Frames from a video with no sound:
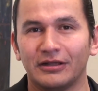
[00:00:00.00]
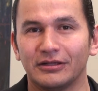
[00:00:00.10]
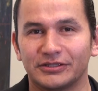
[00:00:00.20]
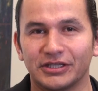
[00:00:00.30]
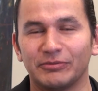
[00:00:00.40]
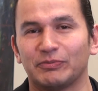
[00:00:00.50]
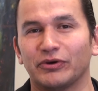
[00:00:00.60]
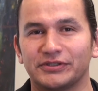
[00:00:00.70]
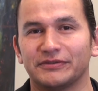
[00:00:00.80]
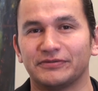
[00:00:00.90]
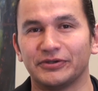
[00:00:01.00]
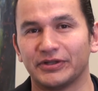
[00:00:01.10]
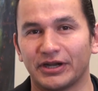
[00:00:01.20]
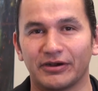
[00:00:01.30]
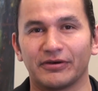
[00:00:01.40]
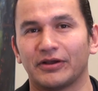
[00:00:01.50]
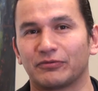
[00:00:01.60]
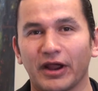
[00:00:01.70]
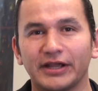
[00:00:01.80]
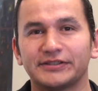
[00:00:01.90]
legitimate points of view there around
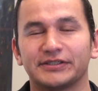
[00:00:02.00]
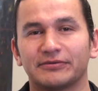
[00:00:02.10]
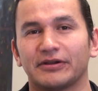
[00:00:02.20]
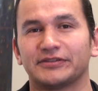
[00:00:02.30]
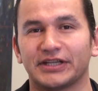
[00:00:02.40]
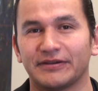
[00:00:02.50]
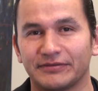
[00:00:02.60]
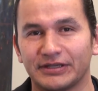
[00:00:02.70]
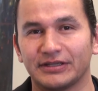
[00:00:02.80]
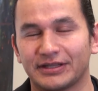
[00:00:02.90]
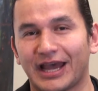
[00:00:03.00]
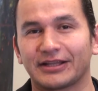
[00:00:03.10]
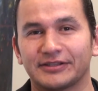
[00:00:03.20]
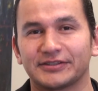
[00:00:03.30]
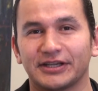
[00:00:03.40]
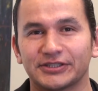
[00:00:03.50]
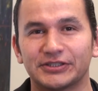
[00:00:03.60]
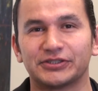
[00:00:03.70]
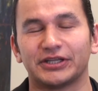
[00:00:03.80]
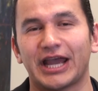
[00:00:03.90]
rights and around safety. That discussion
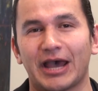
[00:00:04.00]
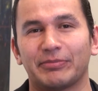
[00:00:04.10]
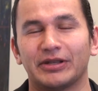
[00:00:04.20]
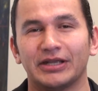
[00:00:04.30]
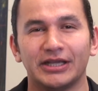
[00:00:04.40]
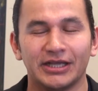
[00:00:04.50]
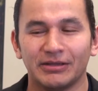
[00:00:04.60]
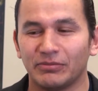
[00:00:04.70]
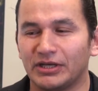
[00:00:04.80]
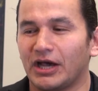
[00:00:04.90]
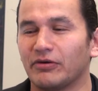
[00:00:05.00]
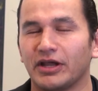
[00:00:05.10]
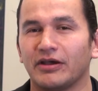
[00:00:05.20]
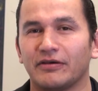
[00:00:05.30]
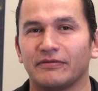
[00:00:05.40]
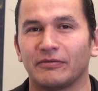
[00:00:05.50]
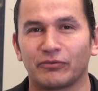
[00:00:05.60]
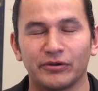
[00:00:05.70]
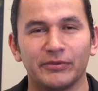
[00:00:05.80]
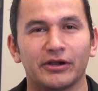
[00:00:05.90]
should happen. But now we have a
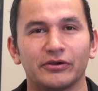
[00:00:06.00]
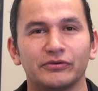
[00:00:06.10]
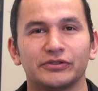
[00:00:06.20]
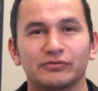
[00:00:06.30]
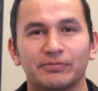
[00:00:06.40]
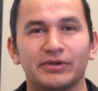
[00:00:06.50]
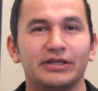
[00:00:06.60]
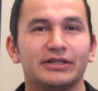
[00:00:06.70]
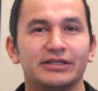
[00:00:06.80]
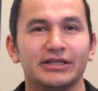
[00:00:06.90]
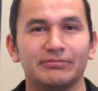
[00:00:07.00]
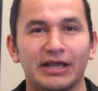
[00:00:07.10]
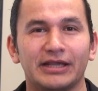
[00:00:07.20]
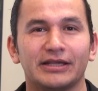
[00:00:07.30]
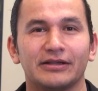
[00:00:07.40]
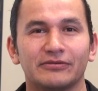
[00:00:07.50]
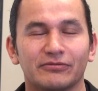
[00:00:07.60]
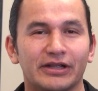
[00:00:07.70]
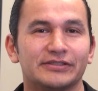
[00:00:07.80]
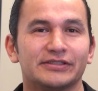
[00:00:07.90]
premier who is repeatedly making
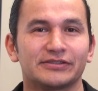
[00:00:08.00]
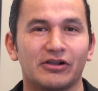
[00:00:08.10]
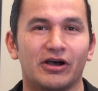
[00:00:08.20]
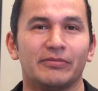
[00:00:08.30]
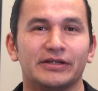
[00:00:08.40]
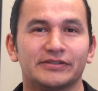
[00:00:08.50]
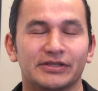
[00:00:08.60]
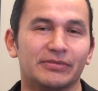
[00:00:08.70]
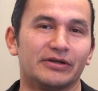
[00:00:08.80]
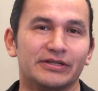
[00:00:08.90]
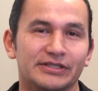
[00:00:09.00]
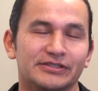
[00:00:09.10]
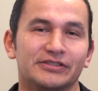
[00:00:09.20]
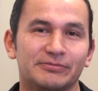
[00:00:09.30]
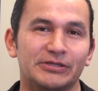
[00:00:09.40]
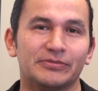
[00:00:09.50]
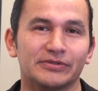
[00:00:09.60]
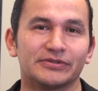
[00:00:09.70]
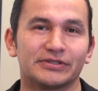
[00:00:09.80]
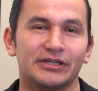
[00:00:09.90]
racist comments about indigenous
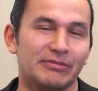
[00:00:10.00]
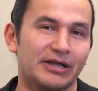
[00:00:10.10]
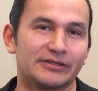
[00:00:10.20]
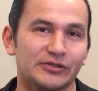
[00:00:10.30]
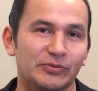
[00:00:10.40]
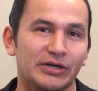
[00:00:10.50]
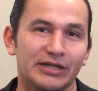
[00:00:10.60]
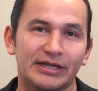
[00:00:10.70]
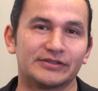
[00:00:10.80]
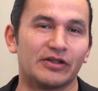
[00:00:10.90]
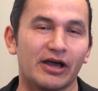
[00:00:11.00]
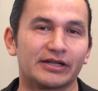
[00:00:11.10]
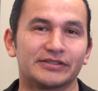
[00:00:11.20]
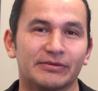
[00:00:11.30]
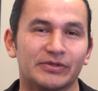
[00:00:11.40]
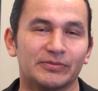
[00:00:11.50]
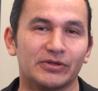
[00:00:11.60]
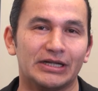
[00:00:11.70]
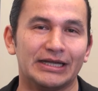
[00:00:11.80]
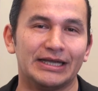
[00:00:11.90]
peoples in Manitoba, and that's not
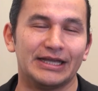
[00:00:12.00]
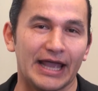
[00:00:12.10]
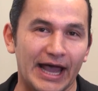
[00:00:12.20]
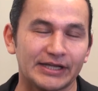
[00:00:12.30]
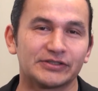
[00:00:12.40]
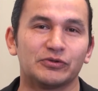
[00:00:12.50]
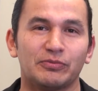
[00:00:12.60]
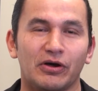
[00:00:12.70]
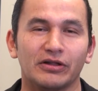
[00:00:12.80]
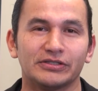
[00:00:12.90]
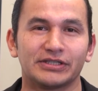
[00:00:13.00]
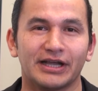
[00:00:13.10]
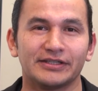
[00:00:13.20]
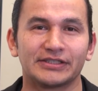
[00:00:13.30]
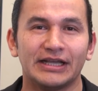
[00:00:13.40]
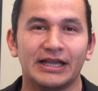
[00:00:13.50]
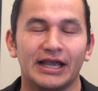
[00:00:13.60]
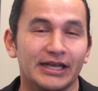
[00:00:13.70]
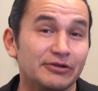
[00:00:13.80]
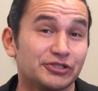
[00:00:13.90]
acceptable. He has to apologize,
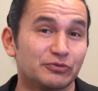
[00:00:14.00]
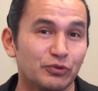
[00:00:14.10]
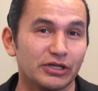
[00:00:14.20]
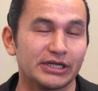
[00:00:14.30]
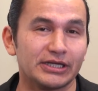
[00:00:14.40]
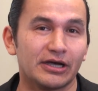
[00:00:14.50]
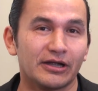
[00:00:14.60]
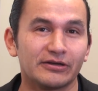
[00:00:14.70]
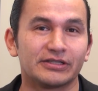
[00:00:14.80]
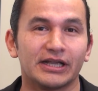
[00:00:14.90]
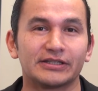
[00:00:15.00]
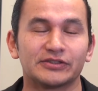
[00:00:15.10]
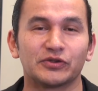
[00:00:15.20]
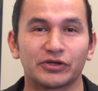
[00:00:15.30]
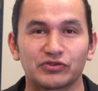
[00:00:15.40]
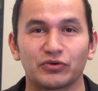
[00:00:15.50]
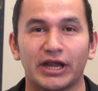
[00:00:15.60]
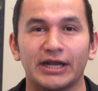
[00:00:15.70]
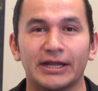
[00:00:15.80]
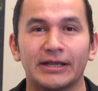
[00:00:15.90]
and he should really undertake the sort of
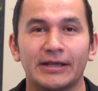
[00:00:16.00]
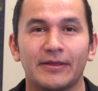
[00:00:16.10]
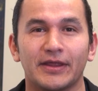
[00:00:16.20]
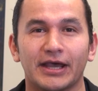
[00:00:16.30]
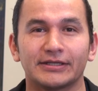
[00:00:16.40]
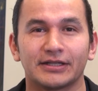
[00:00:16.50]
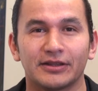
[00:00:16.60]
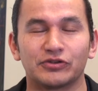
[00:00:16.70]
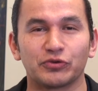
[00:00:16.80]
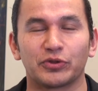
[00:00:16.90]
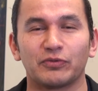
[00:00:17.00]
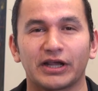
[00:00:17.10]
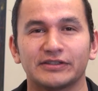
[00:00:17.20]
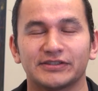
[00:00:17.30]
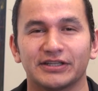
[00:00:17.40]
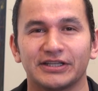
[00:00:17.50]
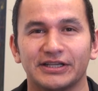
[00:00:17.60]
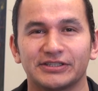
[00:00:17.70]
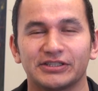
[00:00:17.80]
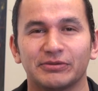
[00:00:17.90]
training that the Truth and
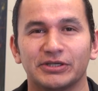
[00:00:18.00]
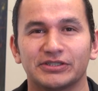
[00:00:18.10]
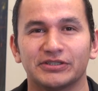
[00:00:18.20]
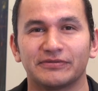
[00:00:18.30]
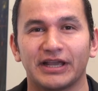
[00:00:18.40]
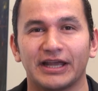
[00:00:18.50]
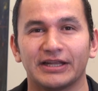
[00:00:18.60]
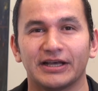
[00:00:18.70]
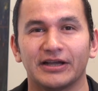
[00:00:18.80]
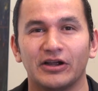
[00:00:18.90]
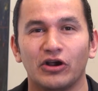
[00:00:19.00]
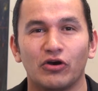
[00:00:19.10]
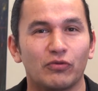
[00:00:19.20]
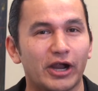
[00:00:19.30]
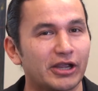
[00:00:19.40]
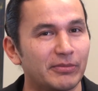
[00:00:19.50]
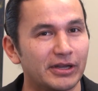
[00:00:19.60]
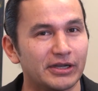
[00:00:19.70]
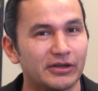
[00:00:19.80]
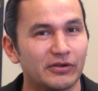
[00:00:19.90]
Reconciliation Commission of Canada
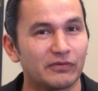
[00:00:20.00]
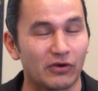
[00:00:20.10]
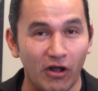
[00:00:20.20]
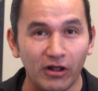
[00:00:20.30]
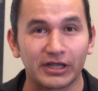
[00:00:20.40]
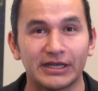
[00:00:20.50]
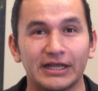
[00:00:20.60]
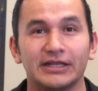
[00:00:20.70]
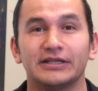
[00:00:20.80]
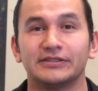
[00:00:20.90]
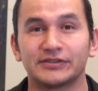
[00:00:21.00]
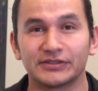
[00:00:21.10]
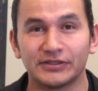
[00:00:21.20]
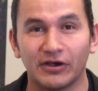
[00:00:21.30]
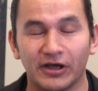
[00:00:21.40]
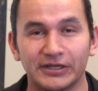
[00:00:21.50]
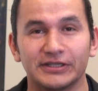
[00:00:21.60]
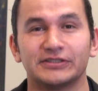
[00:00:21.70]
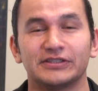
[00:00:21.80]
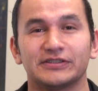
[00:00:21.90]
recommended for all Canadians on
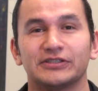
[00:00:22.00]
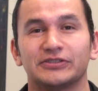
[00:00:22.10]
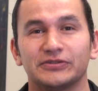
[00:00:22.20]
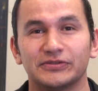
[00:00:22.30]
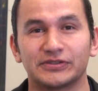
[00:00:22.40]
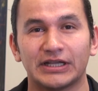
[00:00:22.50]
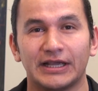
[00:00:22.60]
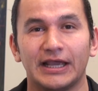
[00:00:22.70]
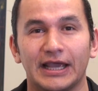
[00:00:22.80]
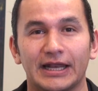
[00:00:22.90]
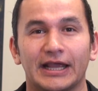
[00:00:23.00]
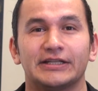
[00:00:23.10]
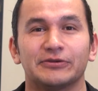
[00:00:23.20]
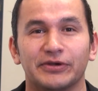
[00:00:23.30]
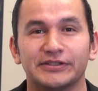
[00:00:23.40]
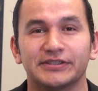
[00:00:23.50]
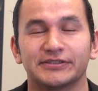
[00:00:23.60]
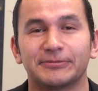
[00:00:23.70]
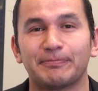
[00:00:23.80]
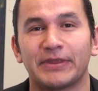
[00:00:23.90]
indigenous issues and anti
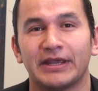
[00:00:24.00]
racism.